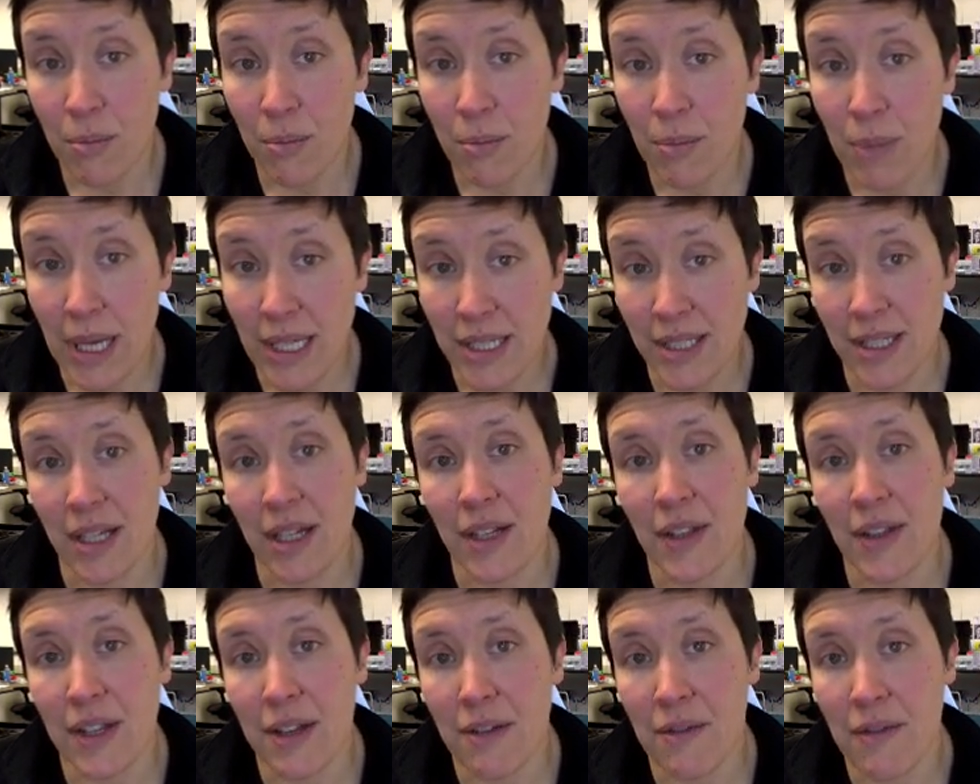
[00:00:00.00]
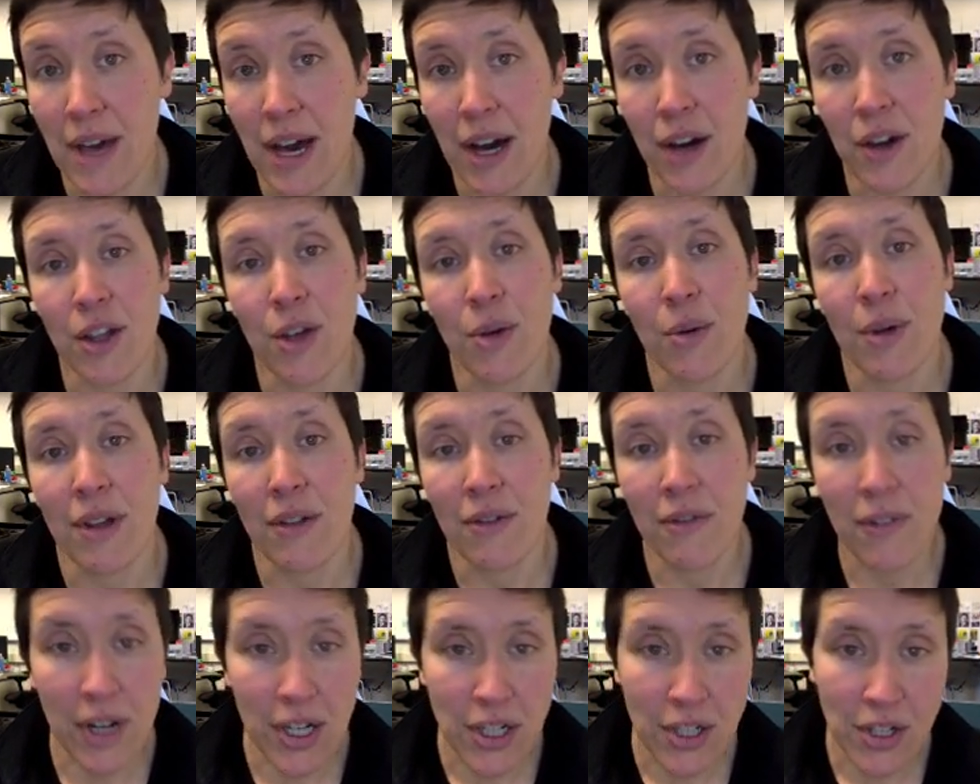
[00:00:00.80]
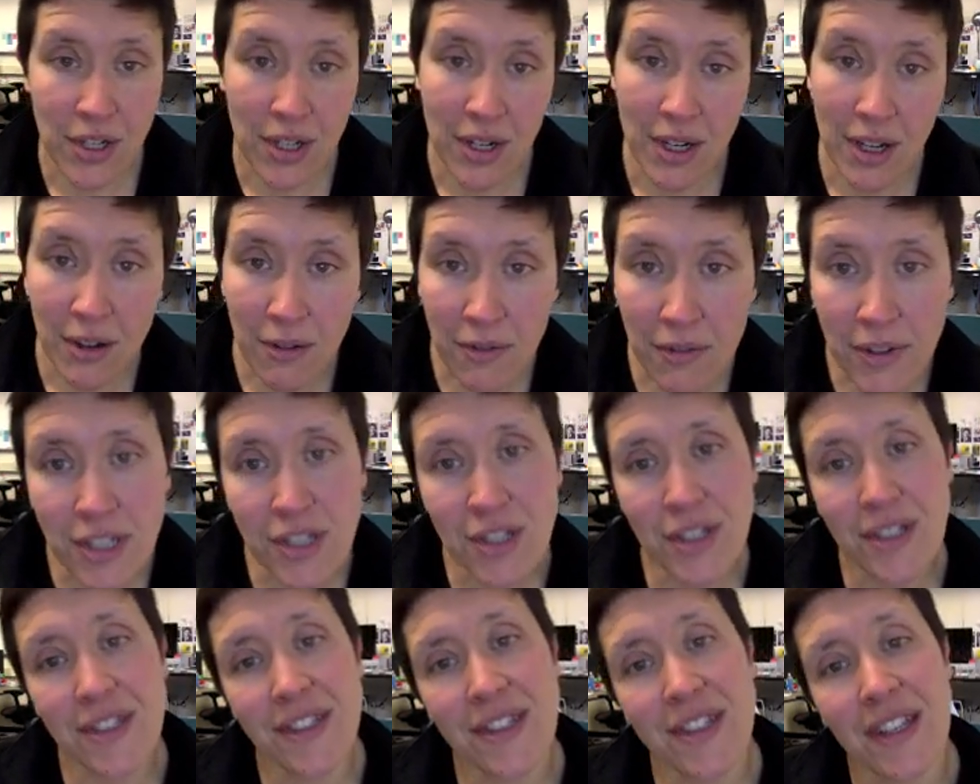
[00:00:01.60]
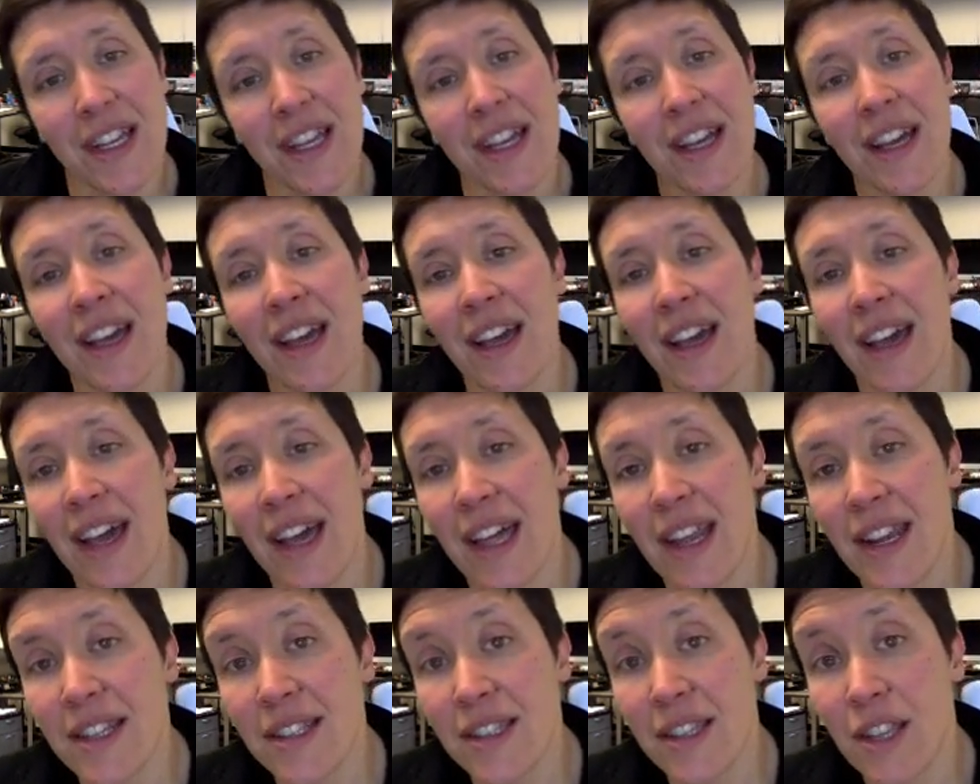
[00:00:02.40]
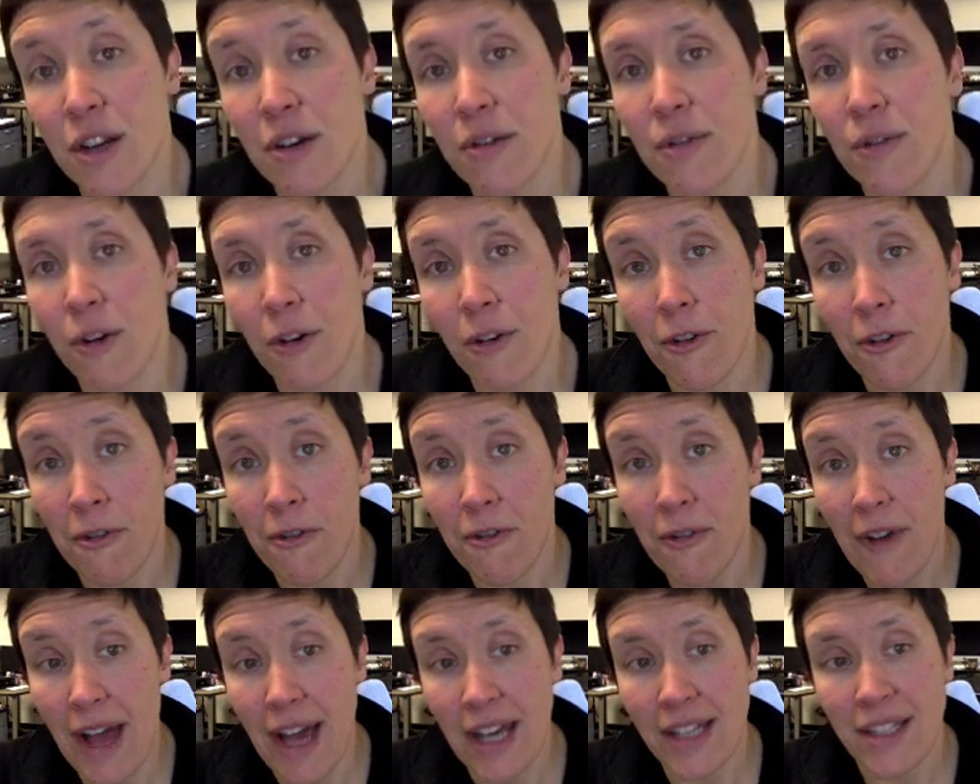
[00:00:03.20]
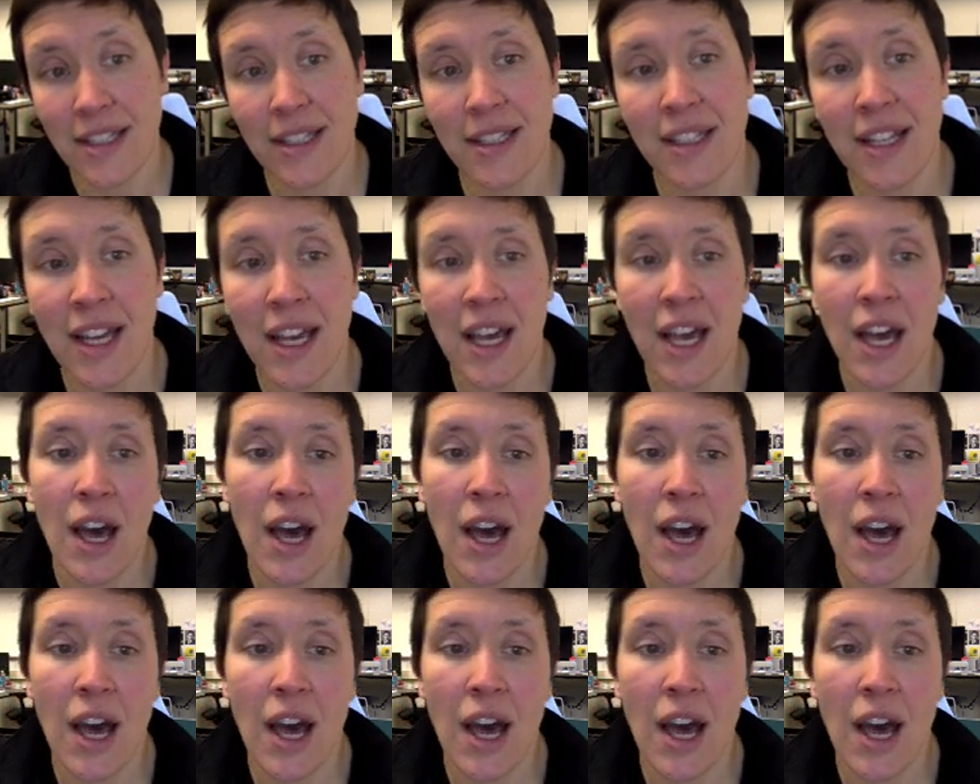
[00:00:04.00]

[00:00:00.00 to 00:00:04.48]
basically valuing function and efficiency and is therefore fast.